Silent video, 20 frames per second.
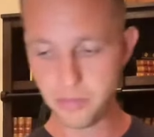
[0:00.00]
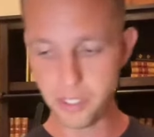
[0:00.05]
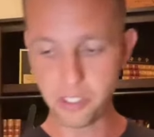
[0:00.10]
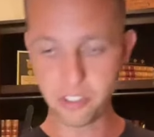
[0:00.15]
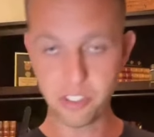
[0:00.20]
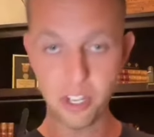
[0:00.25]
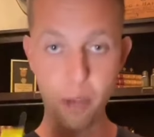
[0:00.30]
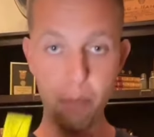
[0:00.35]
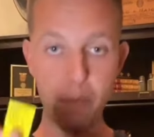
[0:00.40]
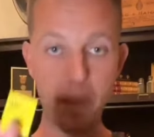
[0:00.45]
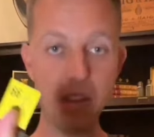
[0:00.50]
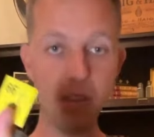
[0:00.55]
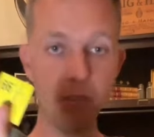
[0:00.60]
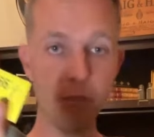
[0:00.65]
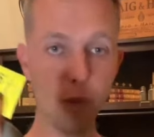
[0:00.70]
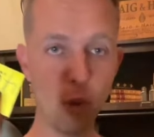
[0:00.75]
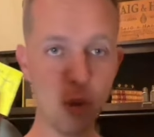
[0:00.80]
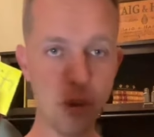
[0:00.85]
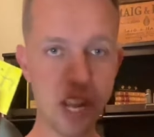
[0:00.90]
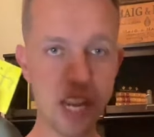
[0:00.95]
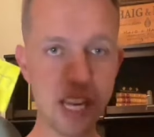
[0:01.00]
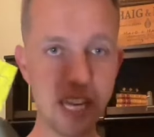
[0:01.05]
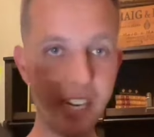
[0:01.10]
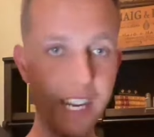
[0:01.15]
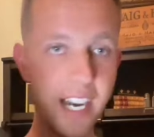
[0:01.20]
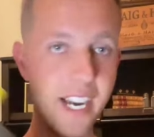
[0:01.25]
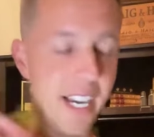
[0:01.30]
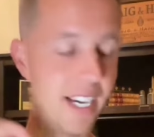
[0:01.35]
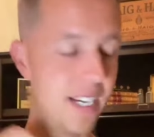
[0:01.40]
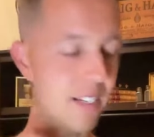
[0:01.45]
So paid
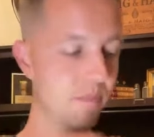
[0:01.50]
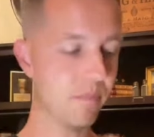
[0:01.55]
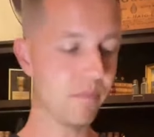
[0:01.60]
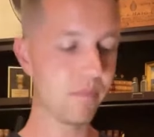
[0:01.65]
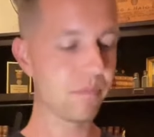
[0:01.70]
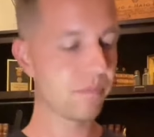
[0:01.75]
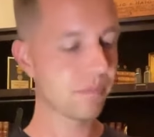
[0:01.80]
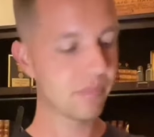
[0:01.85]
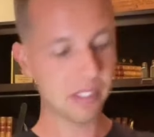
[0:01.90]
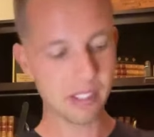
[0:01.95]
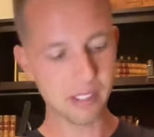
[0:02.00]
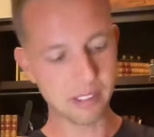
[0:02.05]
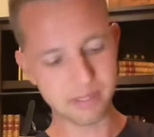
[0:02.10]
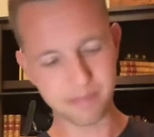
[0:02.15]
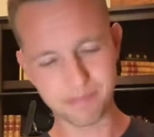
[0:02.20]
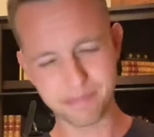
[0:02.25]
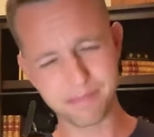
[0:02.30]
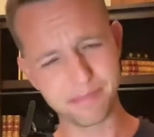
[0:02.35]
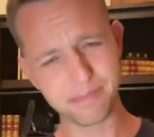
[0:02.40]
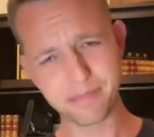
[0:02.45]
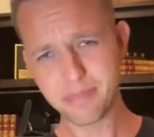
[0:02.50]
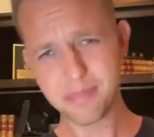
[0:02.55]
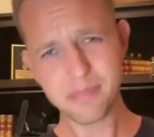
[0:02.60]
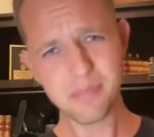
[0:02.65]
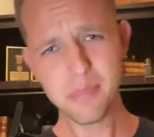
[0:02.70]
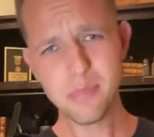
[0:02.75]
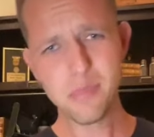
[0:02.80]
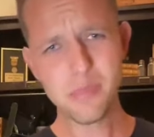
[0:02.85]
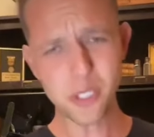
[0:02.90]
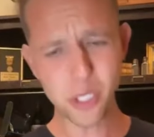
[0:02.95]
$4.99.
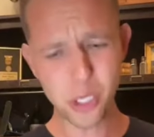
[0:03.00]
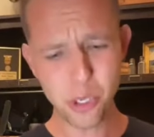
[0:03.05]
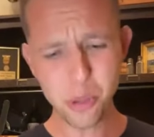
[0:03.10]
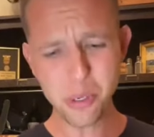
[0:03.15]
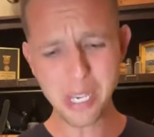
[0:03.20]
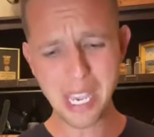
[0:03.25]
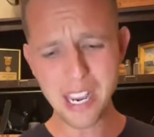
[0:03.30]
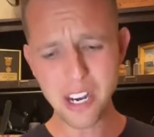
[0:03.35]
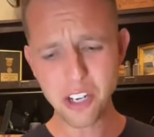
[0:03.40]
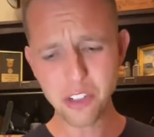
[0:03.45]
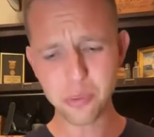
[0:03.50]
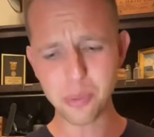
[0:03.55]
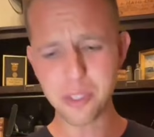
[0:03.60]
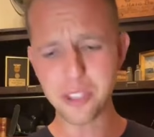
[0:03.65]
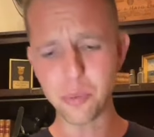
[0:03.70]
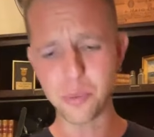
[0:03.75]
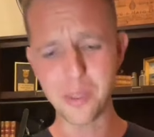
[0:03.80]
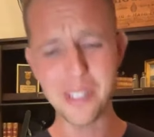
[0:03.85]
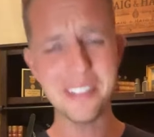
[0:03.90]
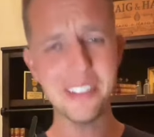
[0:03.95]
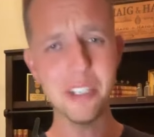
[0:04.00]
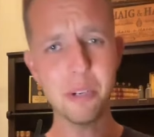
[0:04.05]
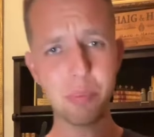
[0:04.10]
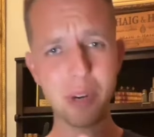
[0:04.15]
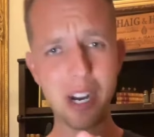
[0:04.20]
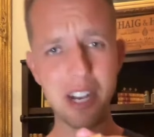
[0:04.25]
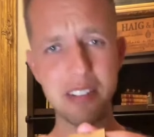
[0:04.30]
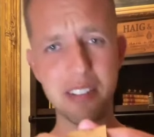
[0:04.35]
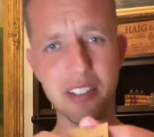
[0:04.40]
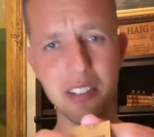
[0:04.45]
Who cares what the retail
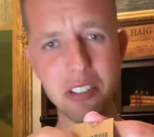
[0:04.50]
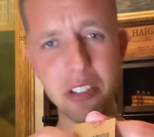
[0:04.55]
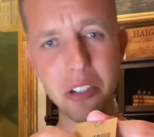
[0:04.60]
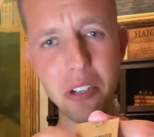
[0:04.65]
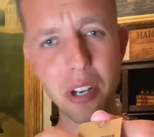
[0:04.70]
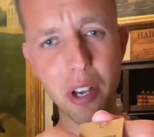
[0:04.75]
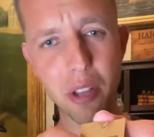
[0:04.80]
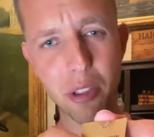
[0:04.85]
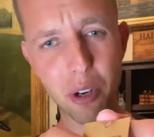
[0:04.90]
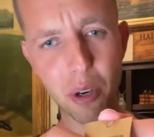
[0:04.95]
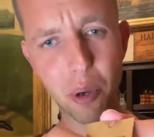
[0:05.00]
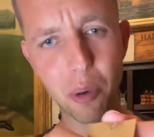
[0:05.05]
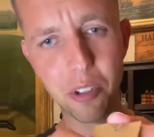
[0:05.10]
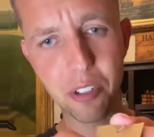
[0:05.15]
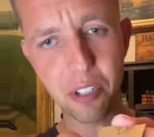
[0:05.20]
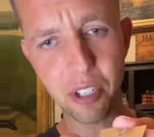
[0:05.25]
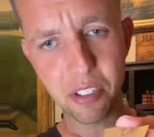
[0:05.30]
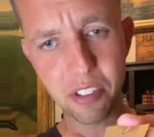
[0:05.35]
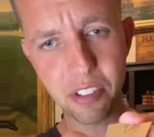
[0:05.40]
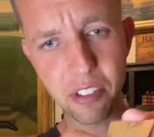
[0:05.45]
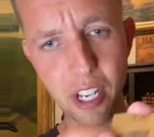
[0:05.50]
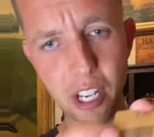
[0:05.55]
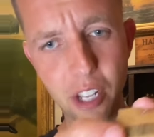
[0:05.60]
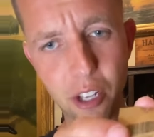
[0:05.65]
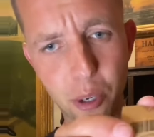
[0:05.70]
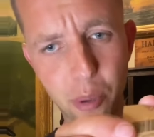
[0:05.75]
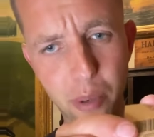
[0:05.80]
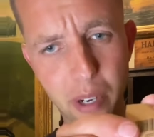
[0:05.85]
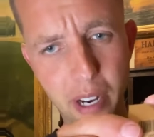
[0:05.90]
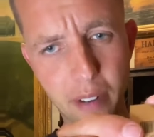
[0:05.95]
price is? You know they're always on
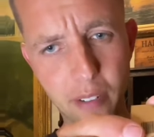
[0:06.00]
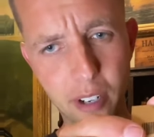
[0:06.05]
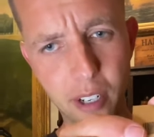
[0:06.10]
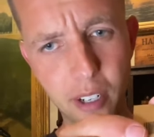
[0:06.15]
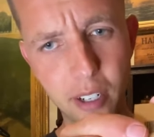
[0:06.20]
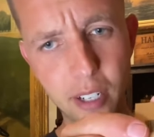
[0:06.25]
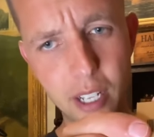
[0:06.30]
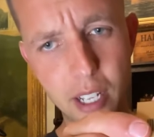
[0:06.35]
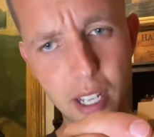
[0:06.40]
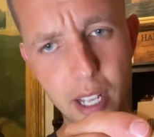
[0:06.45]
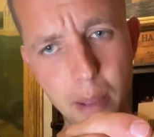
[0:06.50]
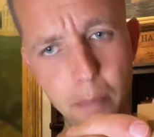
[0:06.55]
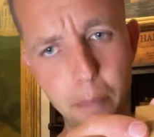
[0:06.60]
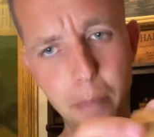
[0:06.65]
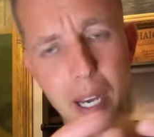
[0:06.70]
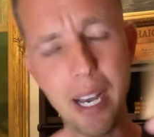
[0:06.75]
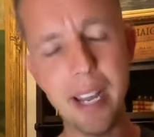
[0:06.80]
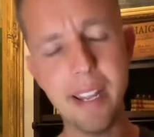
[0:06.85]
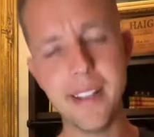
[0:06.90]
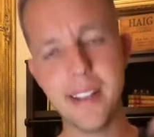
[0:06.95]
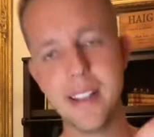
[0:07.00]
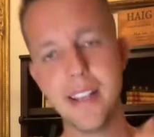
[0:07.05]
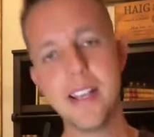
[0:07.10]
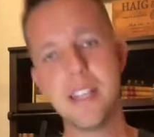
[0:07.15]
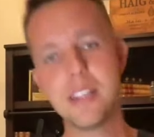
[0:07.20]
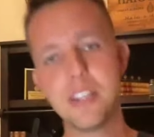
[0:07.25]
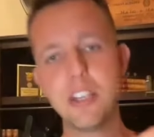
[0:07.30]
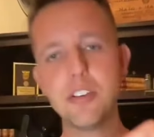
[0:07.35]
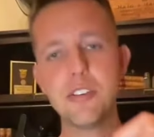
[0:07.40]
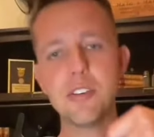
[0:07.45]
sale or whatever. But
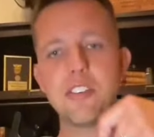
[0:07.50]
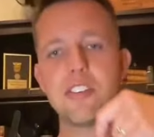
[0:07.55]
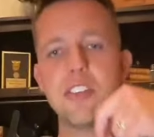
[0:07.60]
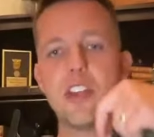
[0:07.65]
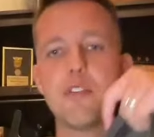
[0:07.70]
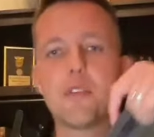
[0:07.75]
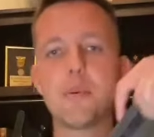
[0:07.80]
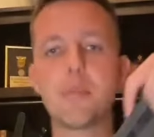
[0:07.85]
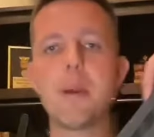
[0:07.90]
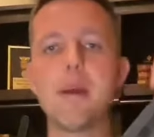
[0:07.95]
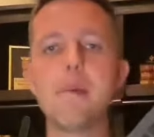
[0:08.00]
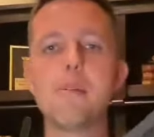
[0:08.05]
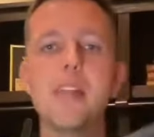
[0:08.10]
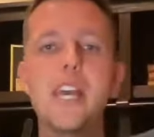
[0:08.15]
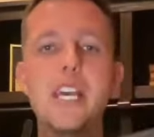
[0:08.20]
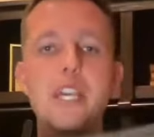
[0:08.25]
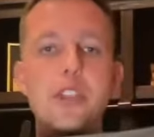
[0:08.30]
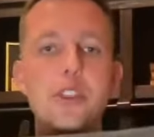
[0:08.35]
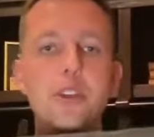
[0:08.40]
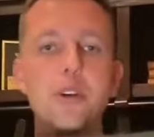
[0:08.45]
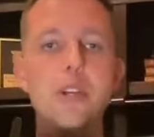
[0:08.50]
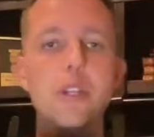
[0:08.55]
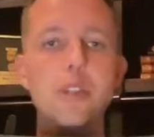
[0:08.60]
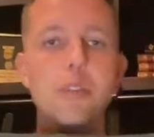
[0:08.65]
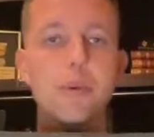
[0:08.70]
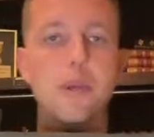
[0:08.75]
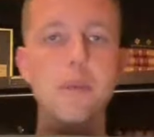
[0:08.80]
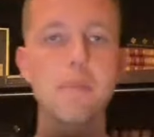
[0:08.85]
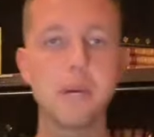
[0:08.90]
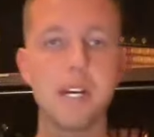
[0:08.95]
these will sell for probably
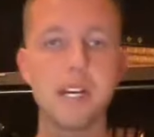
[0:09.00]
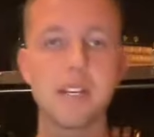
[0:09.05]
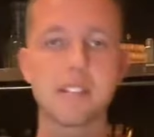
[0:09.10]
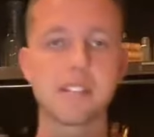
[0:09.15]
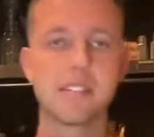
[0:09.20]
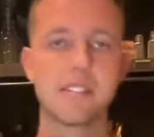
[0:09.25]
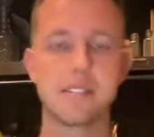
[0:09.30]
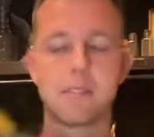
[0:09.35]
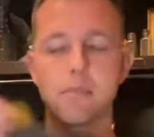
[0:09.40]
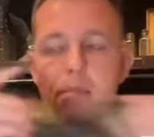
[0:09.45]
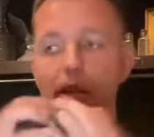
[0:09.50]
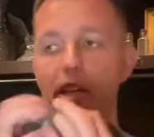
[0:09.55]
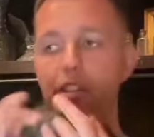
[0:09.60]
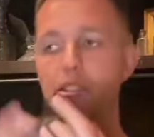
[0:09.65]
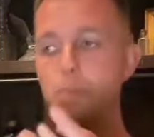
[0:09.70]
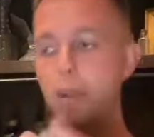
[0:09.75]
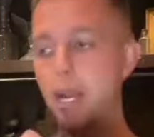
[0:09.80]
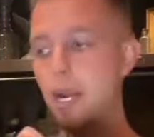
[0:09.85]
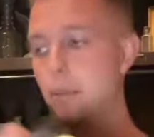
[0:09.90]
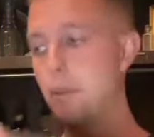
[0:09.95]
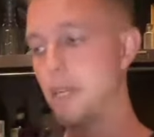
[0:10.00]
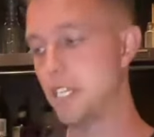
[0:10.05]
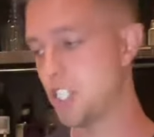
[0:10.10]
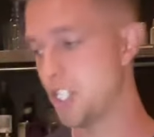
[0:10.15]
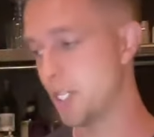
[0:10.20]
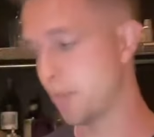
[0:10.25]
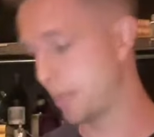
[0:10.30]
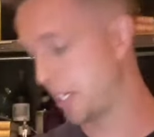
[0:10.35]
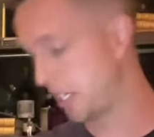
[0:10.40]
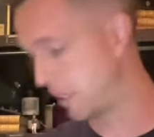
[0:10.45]
$33 plus buyer pay
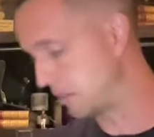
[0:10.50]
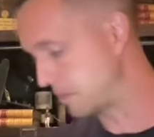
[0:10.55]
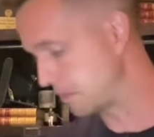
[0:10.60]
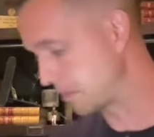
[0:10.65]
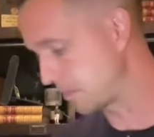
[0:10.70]
shipping.